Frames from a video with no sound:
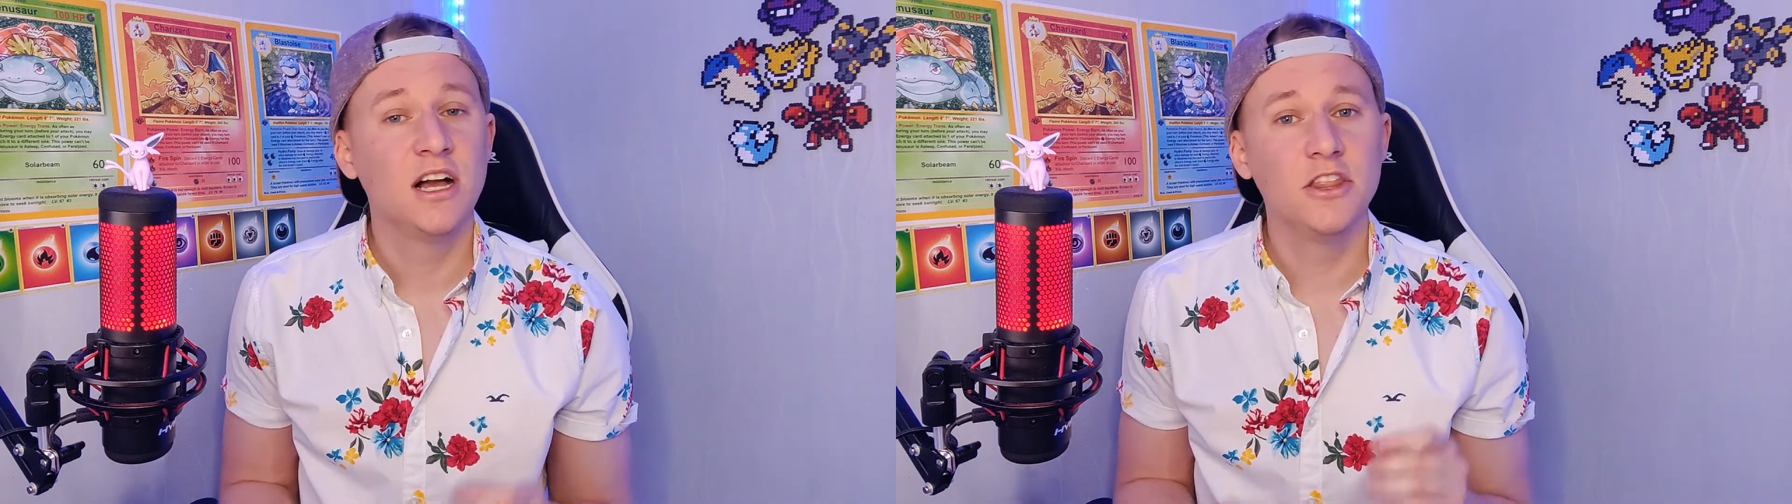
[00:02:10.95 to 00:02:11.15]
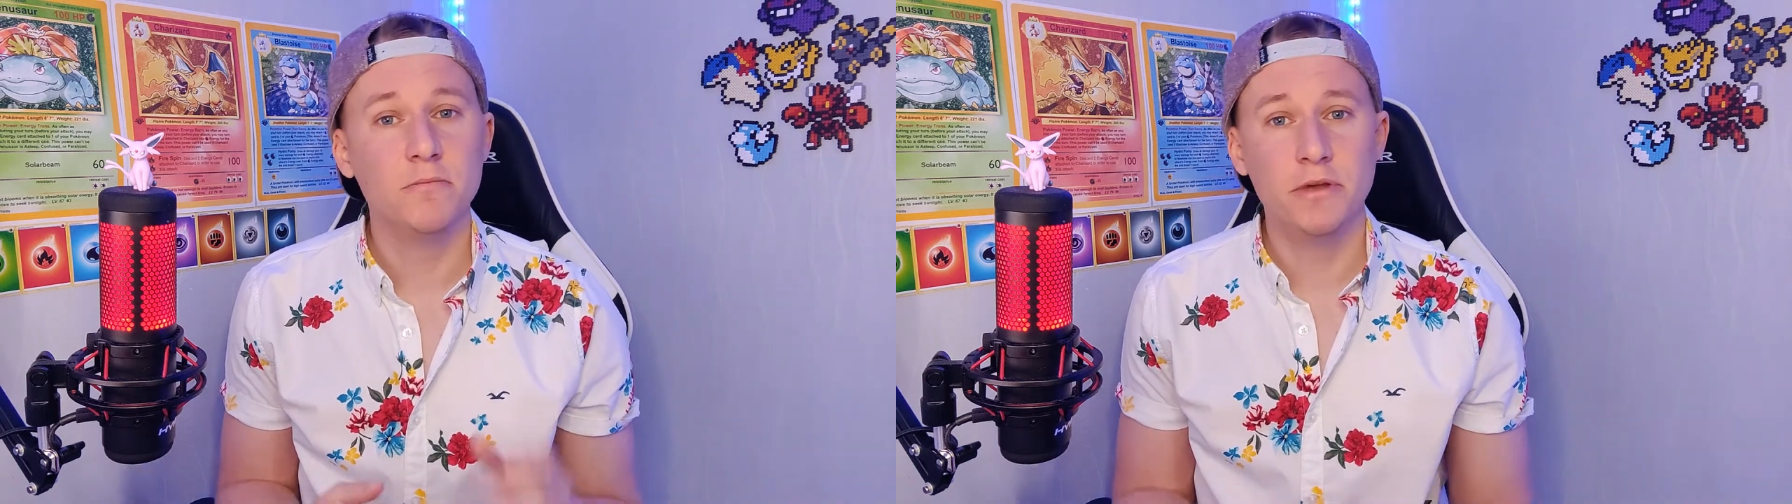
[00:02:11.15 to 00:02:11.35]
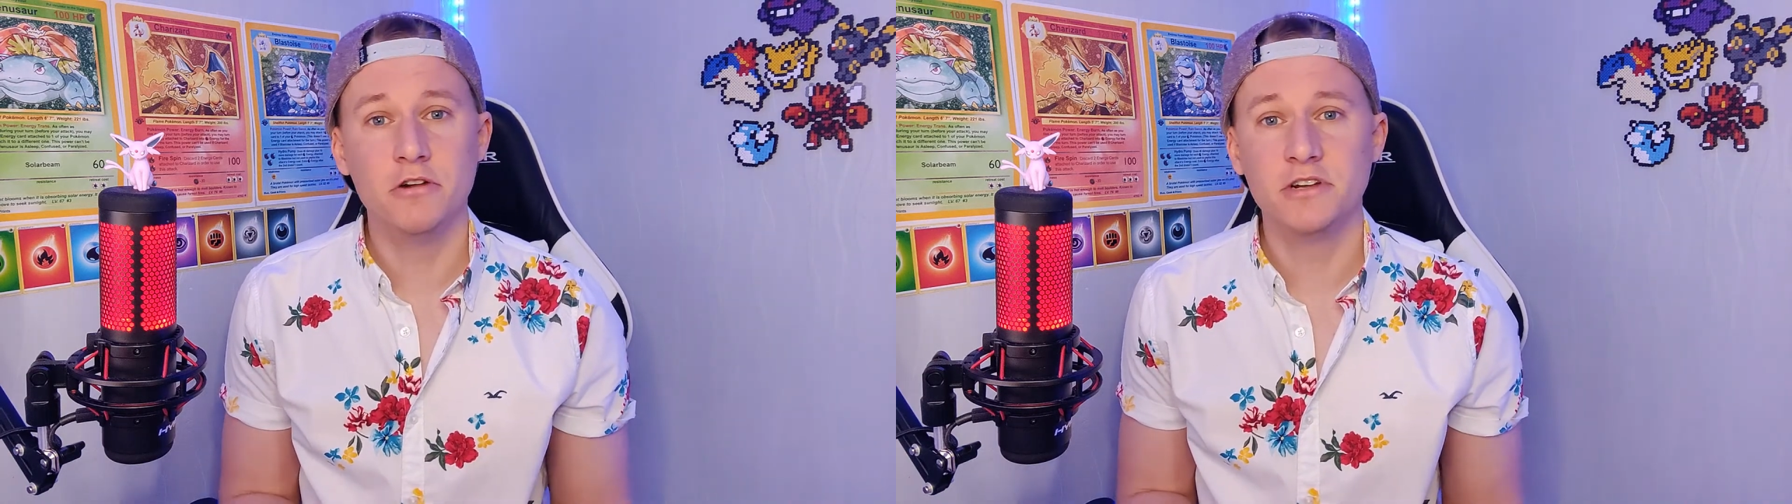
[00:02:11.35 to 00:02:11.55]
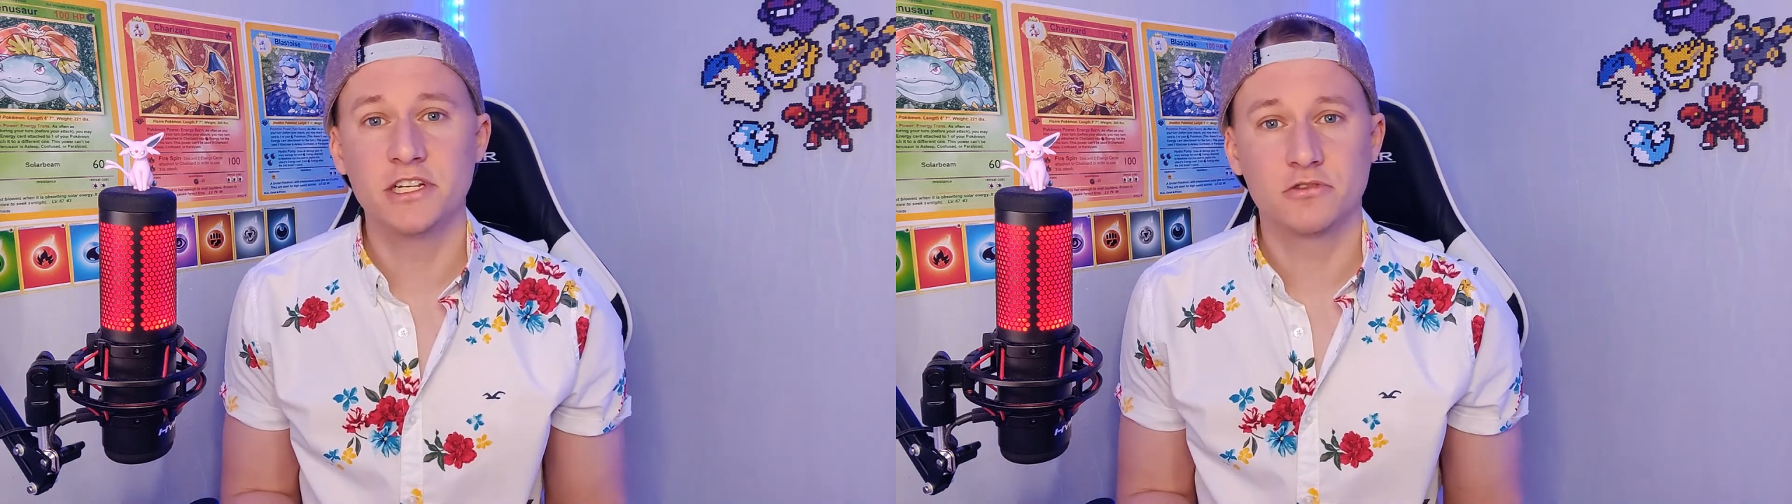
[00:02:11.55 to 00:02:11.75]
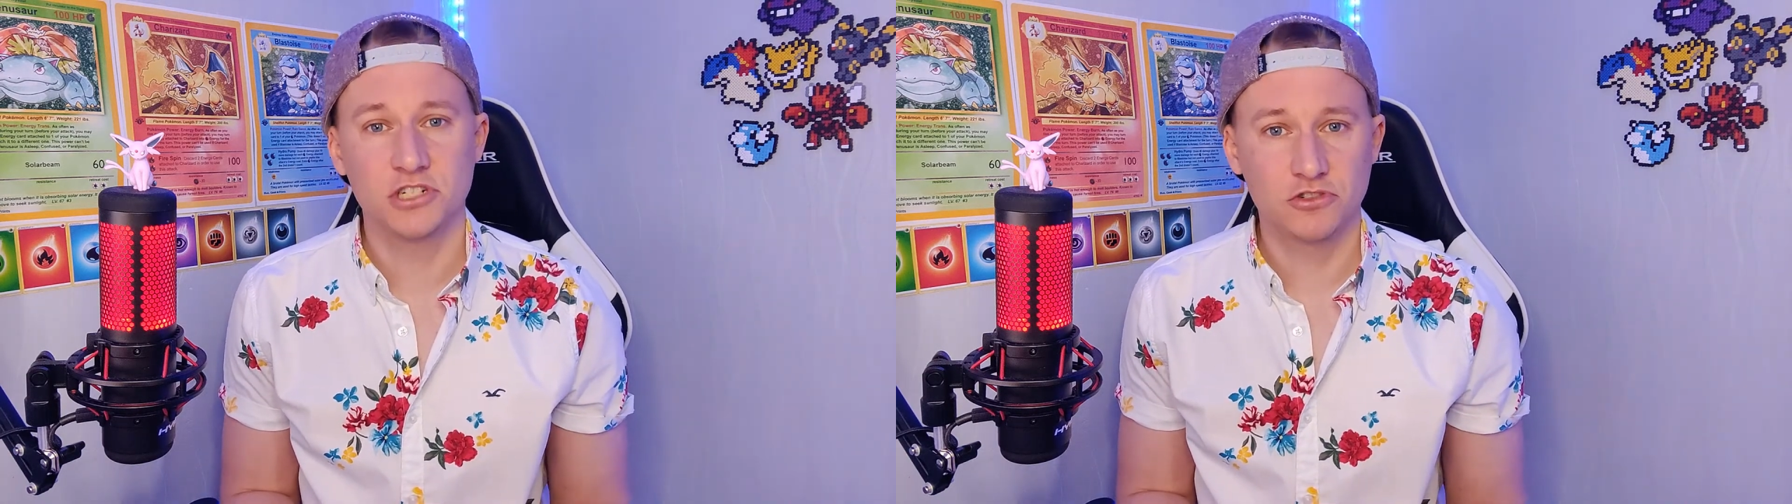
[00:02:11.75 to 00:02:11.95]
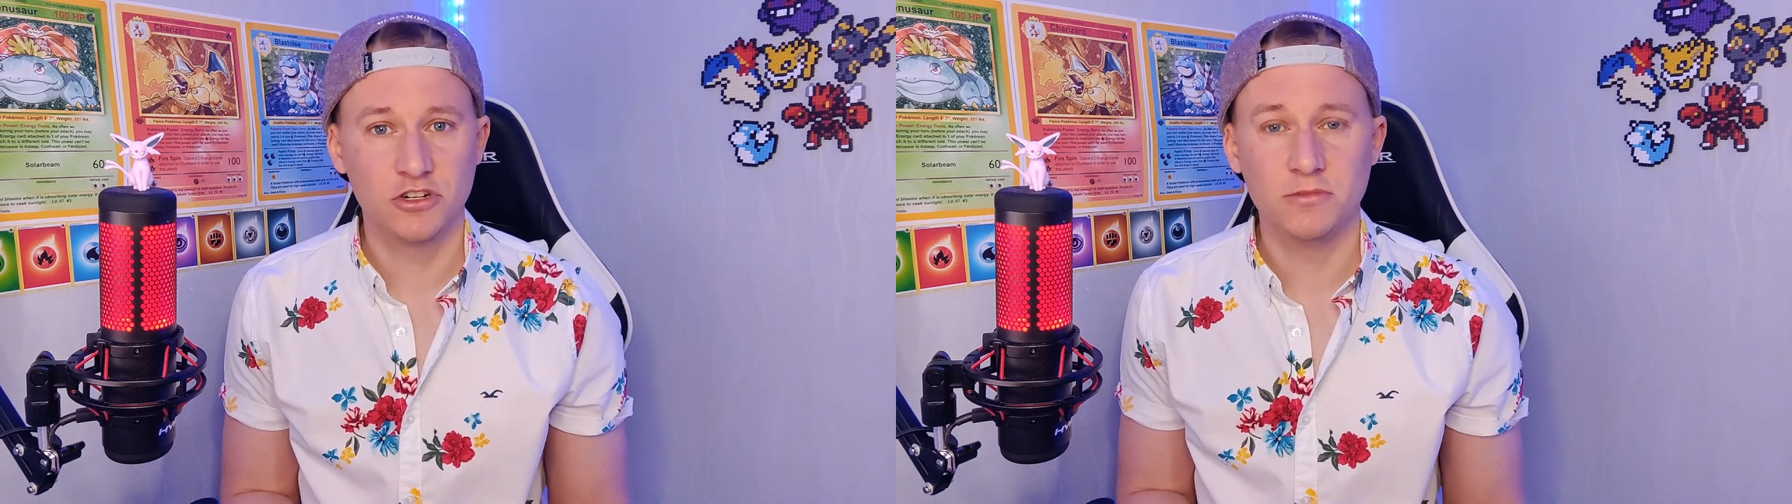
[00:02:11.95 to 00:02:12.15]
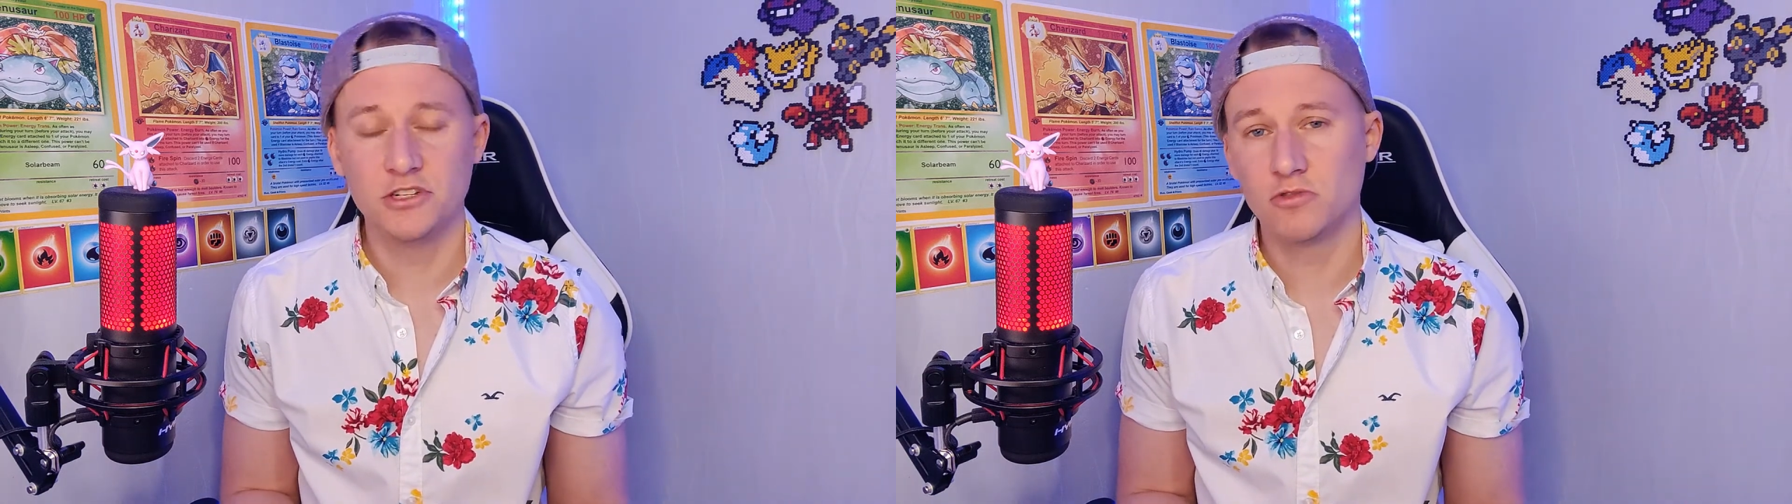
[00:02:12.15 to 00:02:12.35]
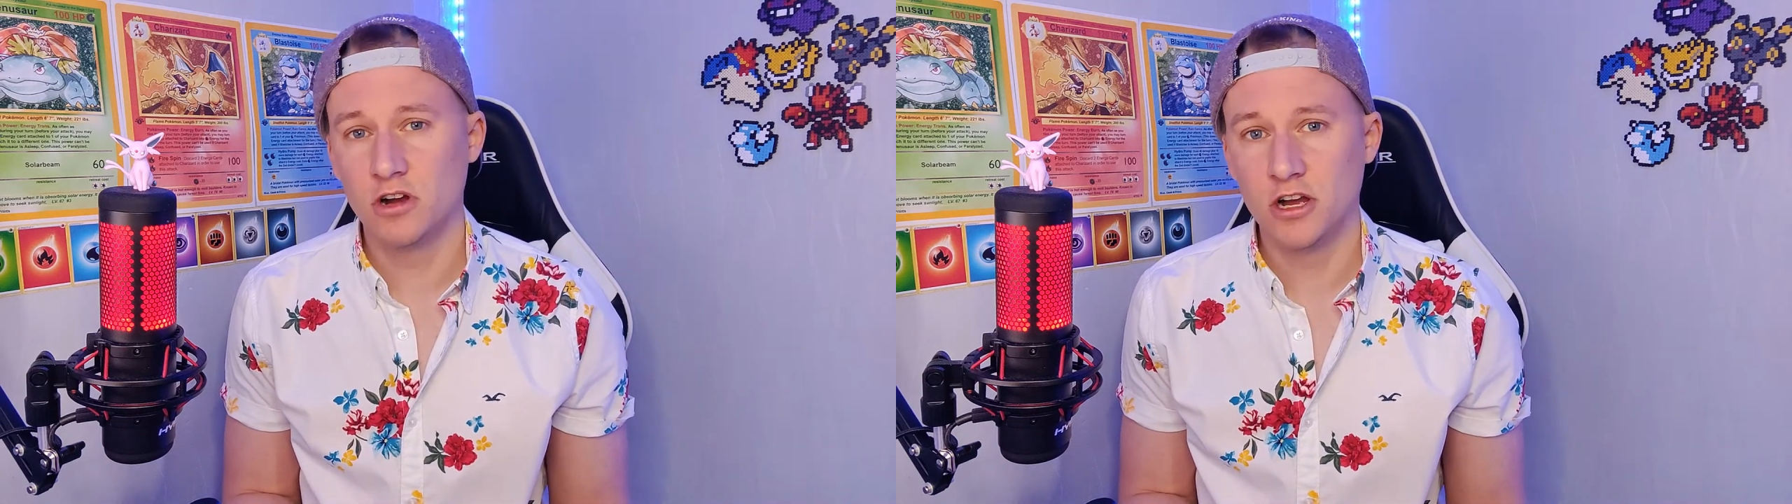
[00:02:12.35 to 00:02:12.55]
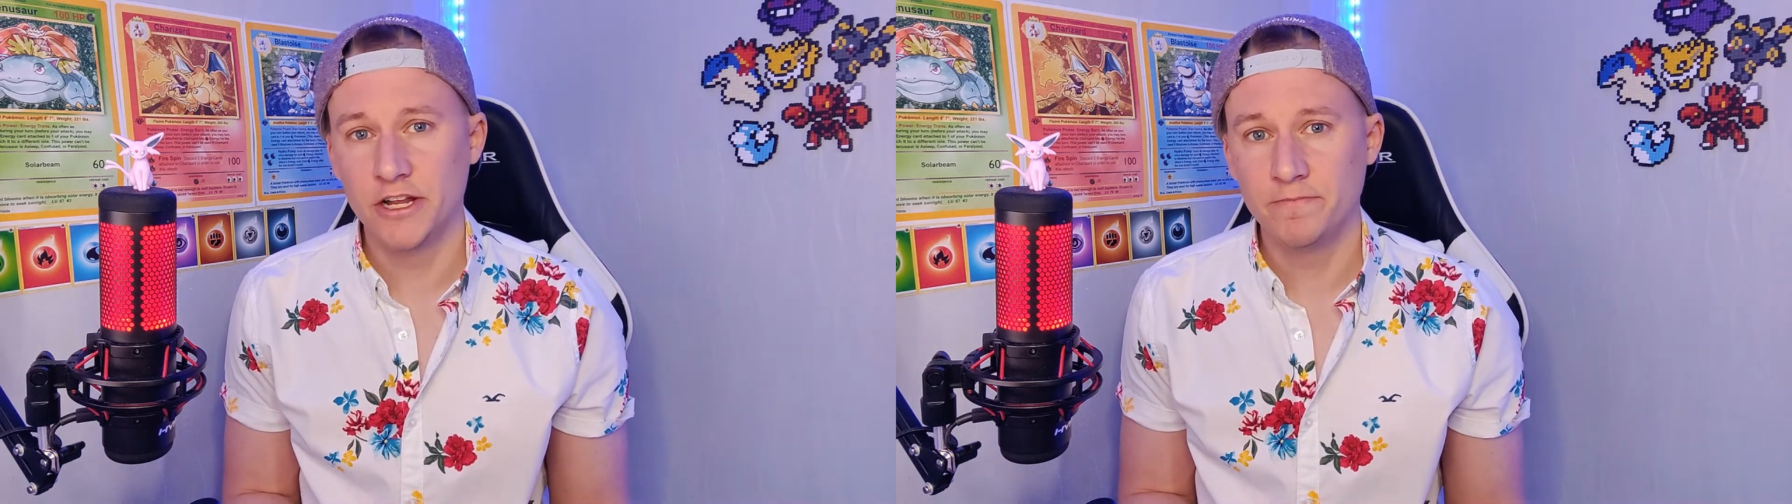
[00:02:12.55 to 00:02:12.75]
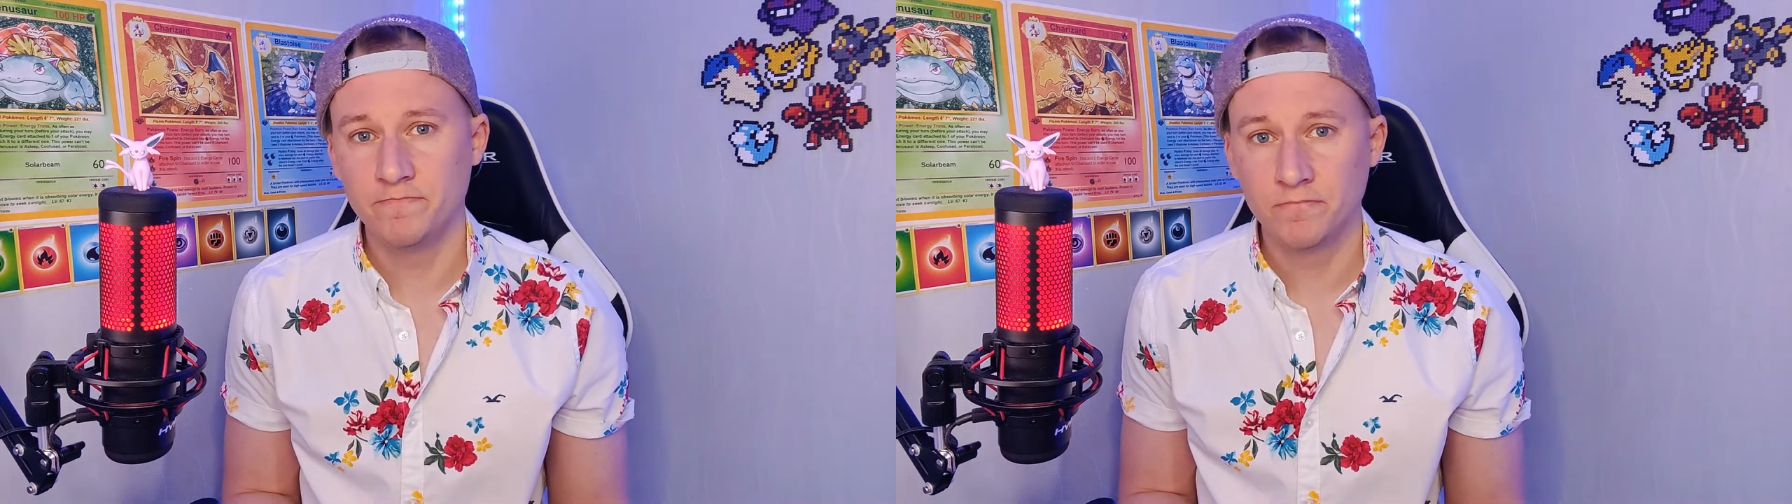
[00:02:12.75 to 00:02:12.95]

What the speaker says: and the buildings were extremely dry.